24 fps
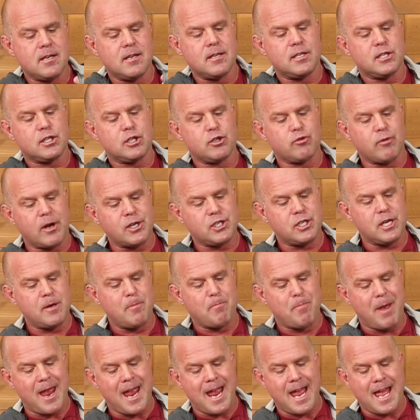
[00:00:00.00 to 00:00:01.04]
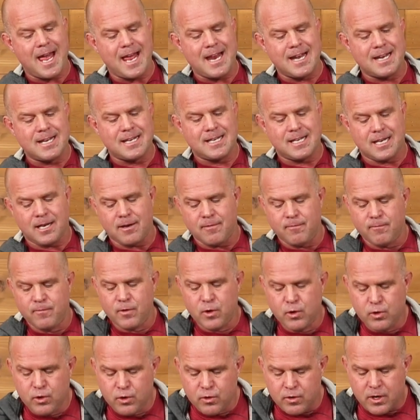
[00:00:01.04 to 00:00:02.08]
stretchy band
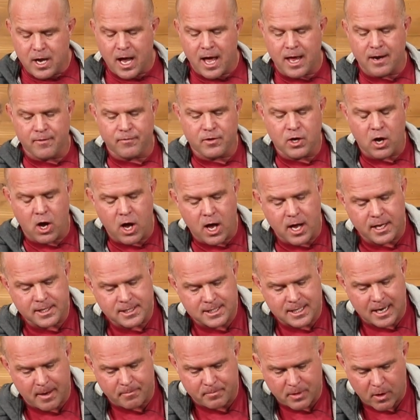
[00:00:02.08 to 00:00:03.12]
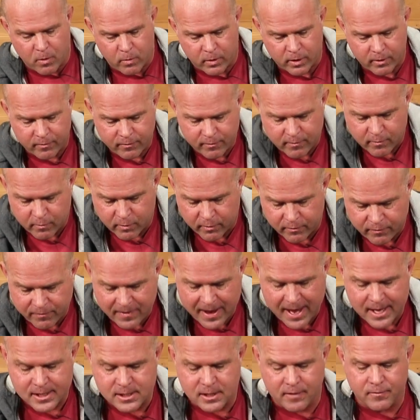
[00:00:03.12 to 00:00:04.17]
voodoo kind of concept that we're
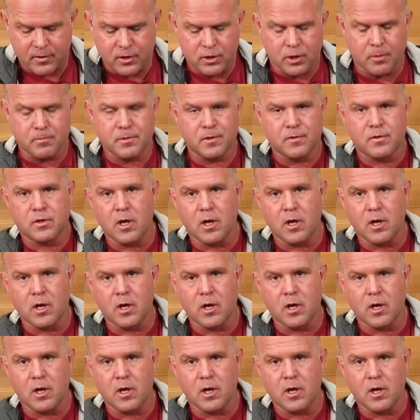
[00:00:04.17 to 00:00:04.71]
fans of in terms of